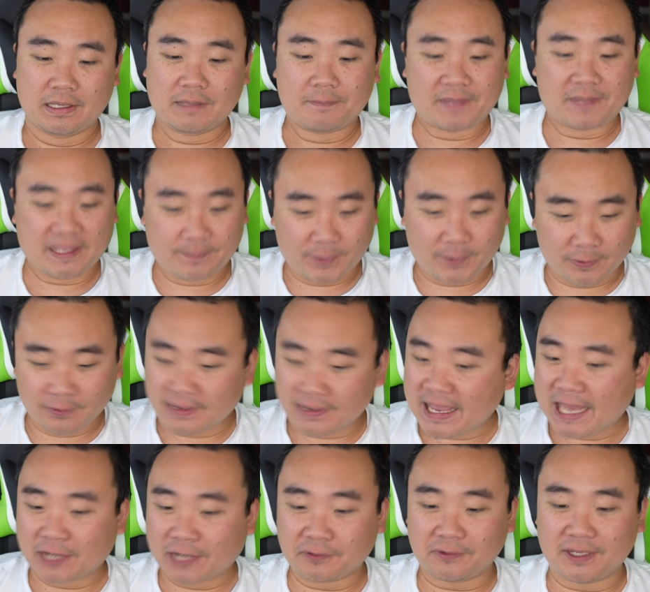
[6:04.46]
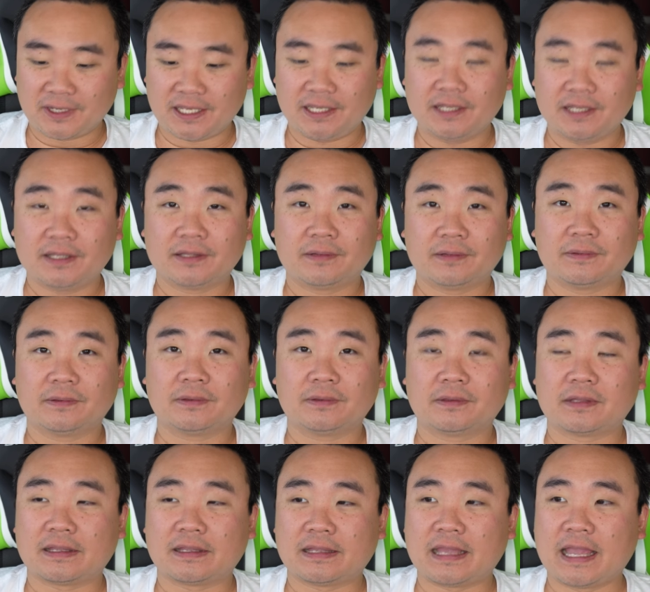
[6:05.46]
people are angry
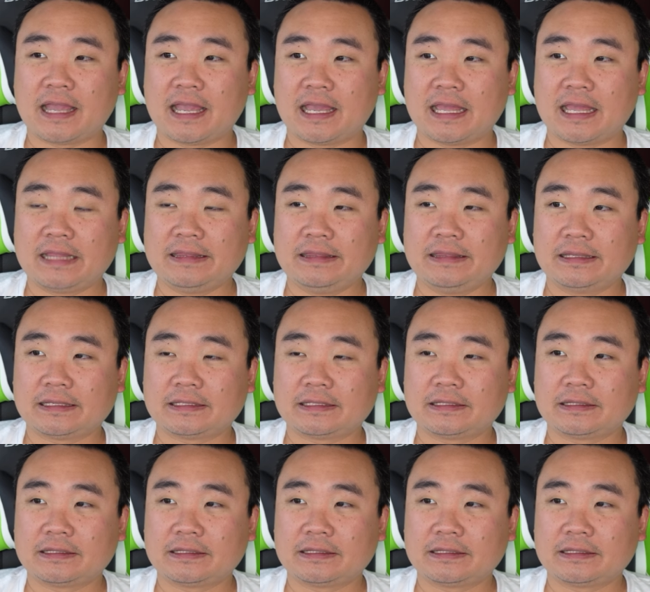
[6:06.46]
and